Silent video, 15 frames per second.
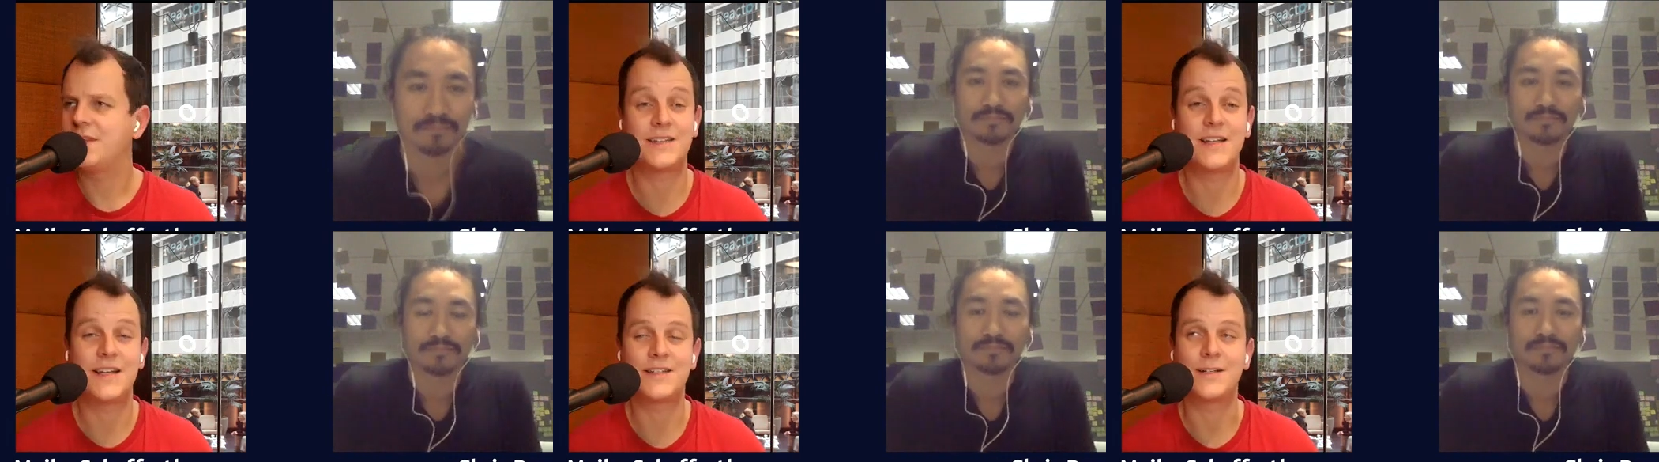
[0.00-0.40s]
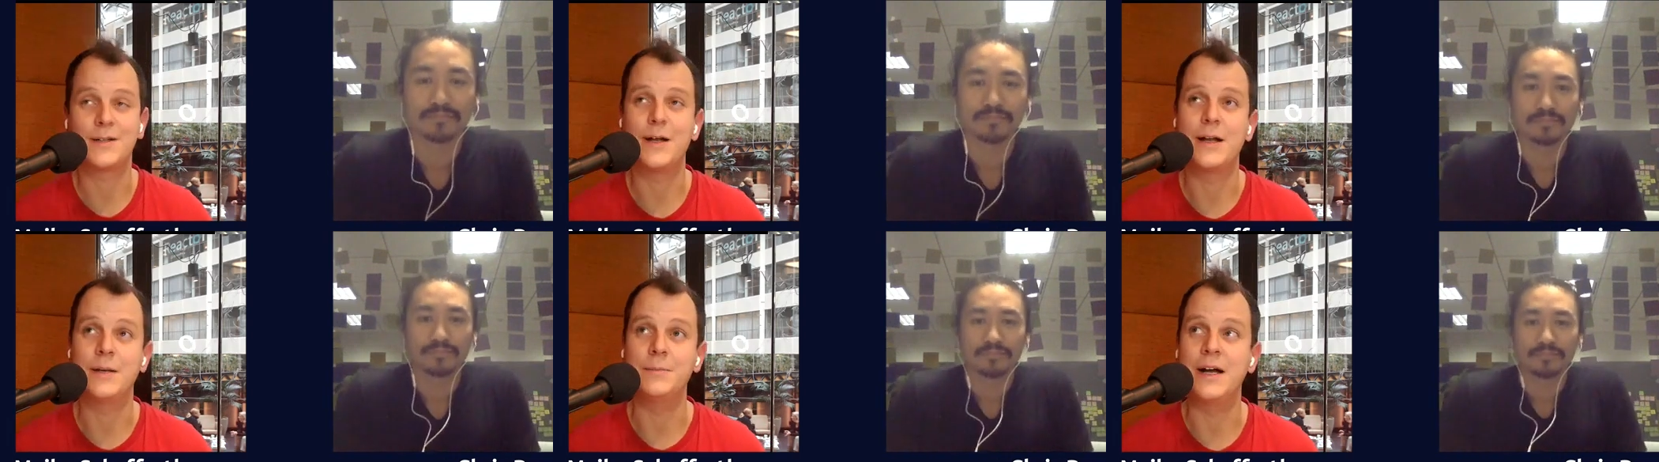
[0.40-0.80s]
Speaker 1: that's a
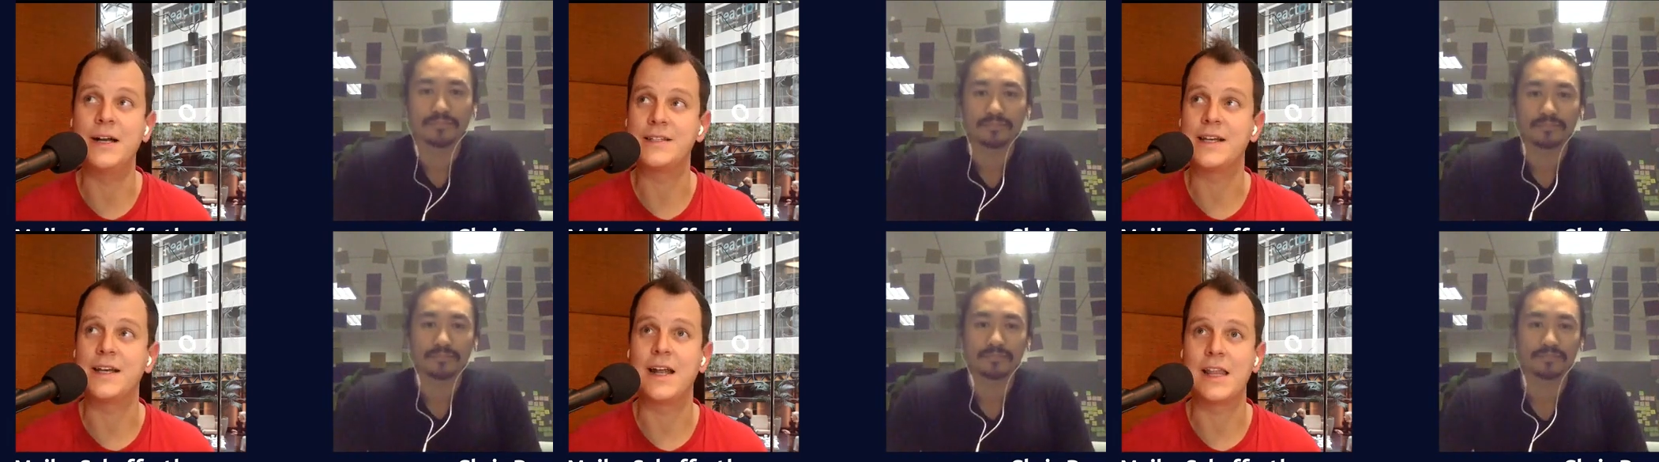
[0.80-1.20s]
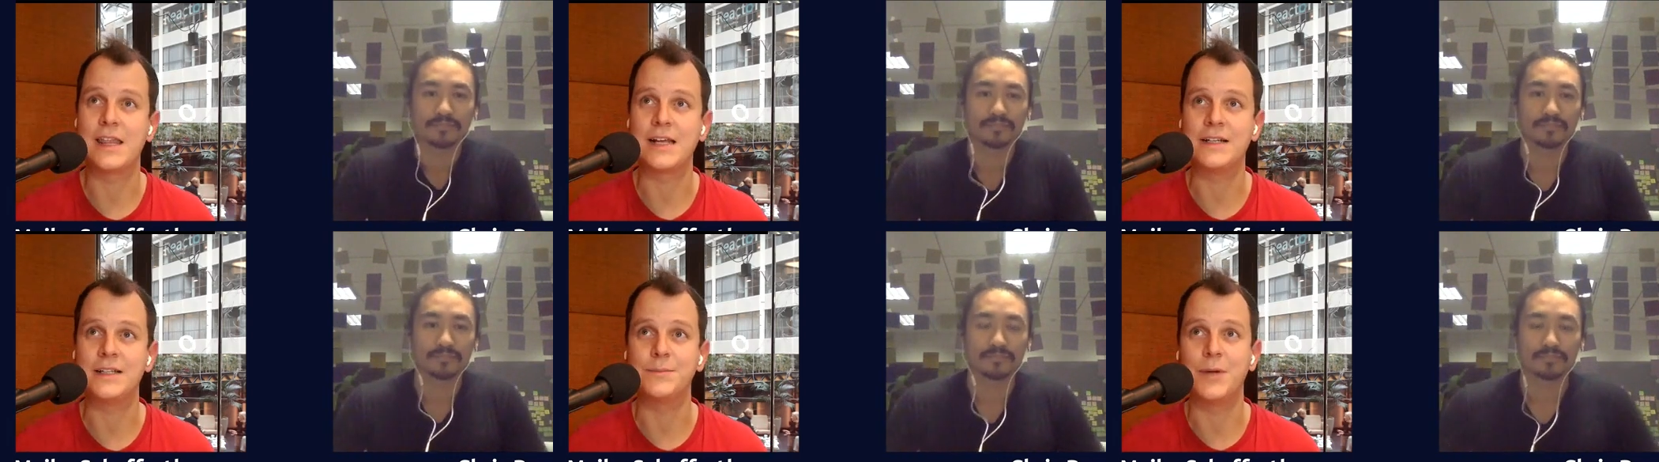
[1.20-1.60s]
great mindset. I
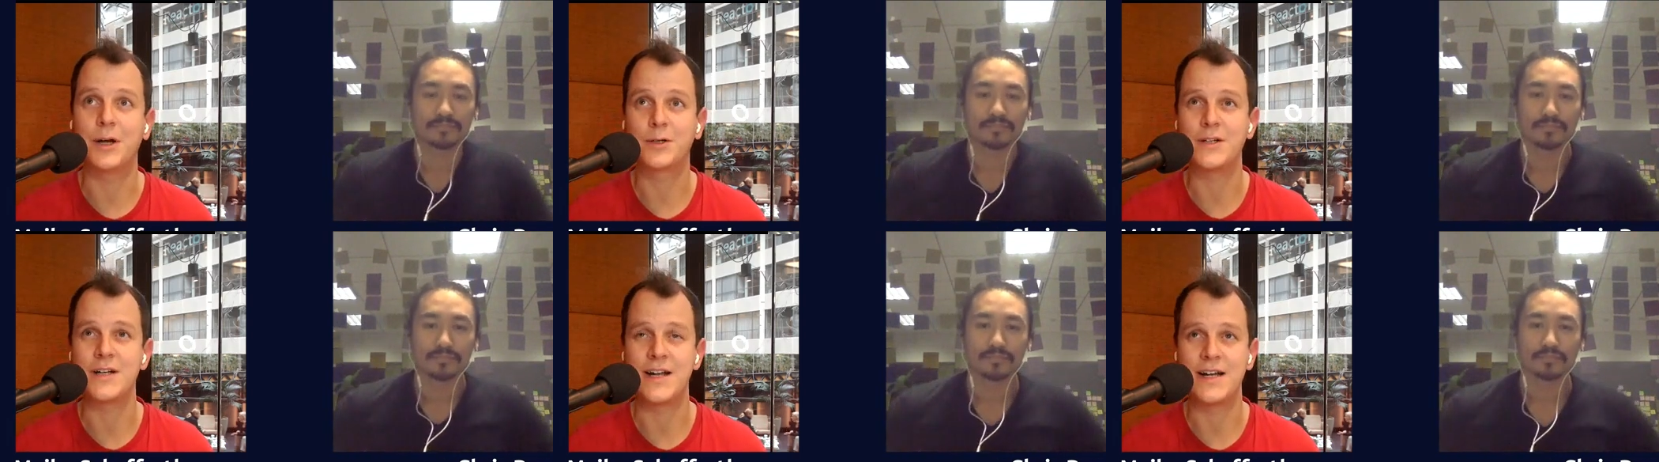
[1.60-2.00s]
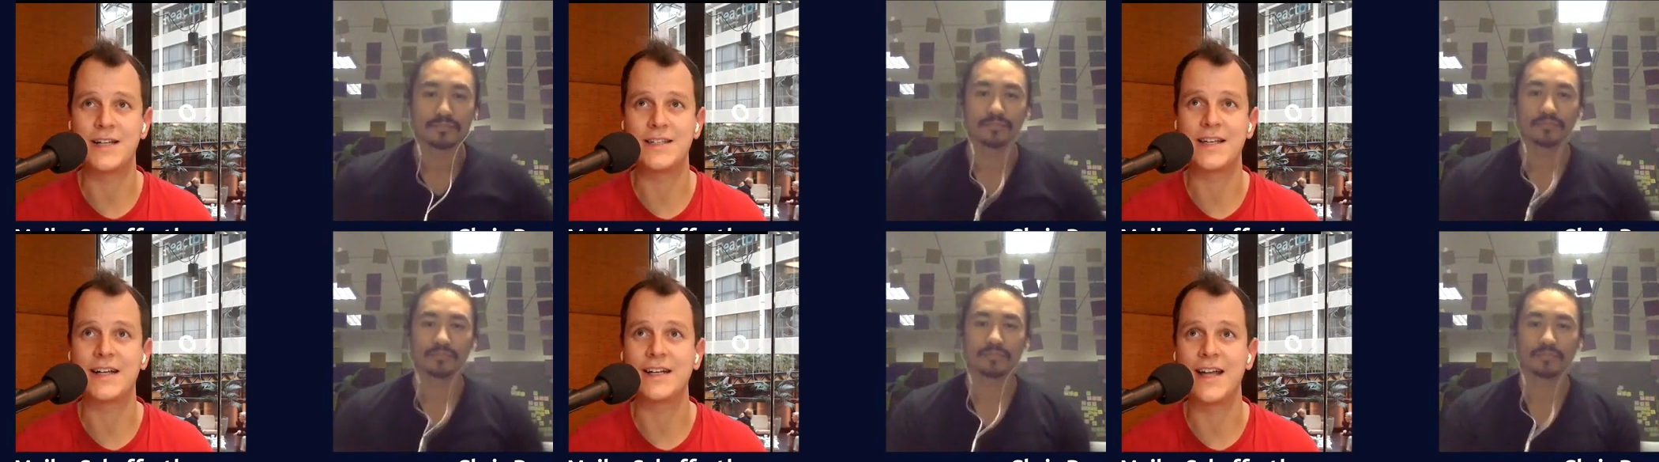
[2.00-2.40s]
think
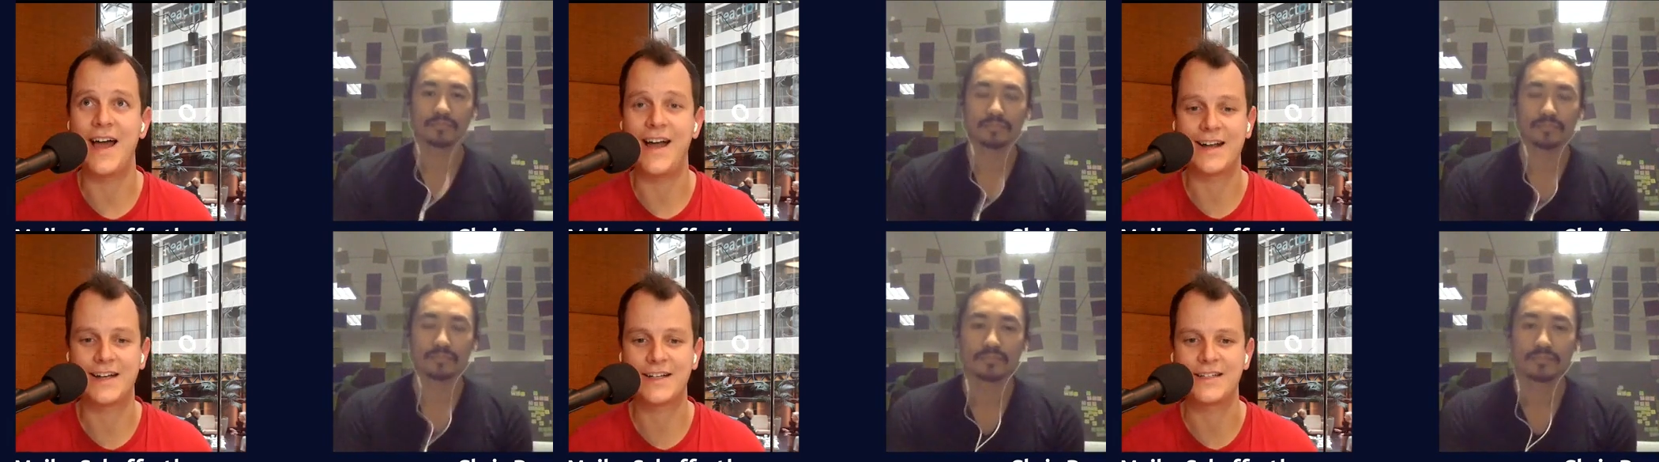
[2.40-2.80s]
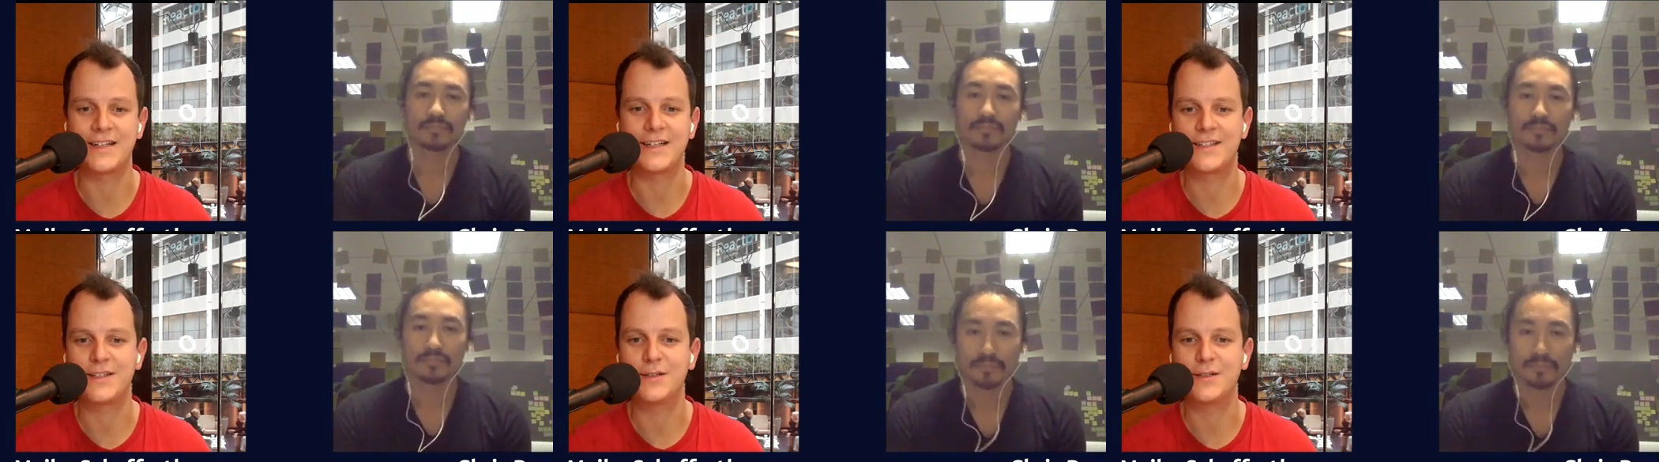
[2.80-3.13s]
democratizing the access